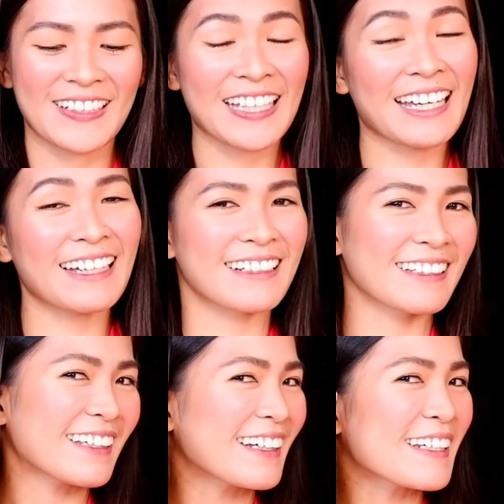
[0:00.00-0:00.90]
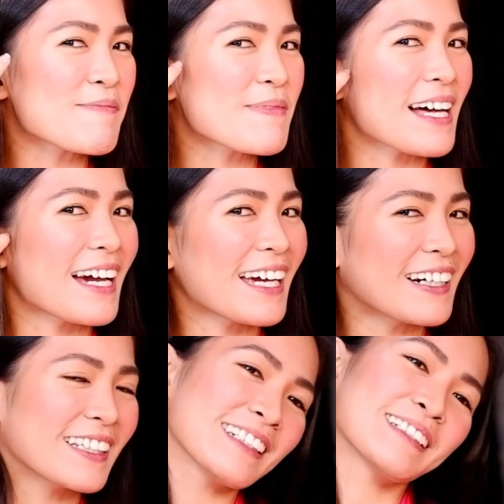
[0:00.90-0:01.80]
Okay, and then apply
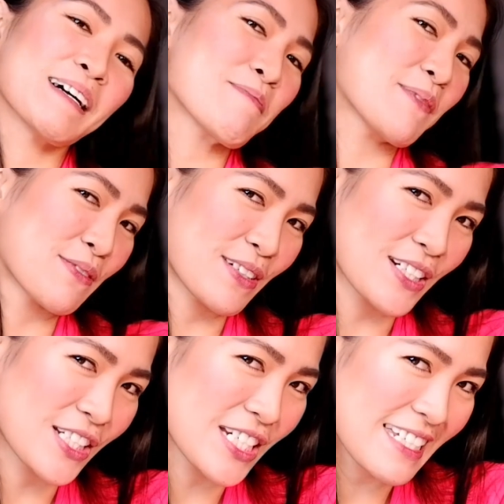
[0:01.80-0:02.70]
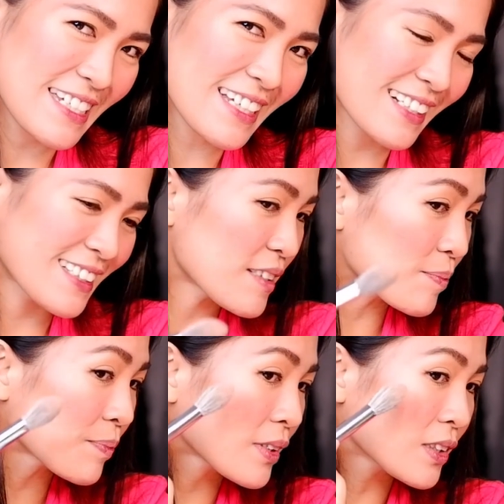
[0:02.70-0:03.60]
on the top of your cheeks.
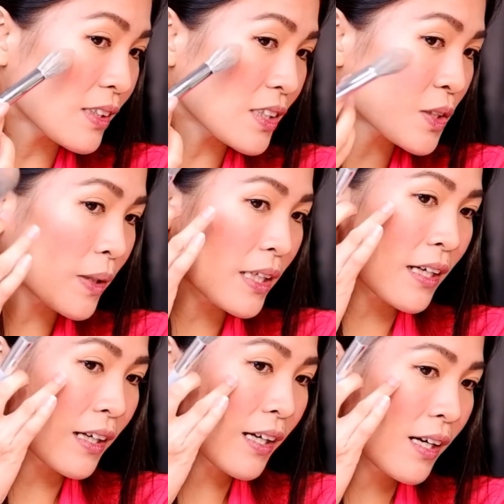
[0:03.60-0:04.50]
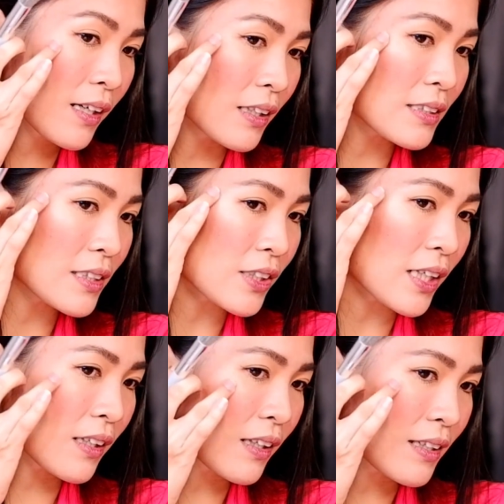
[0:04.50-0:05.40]
So this one here,
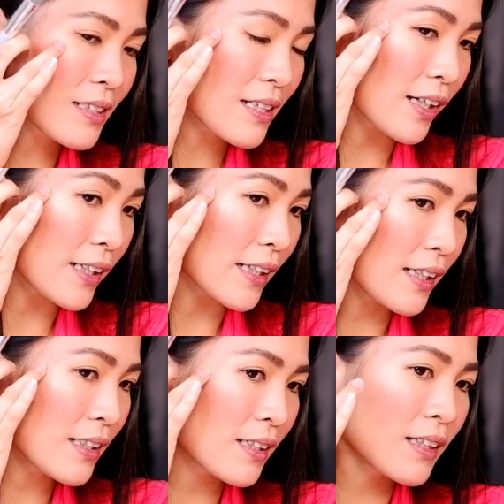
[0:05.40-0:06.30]
concentrate on this area.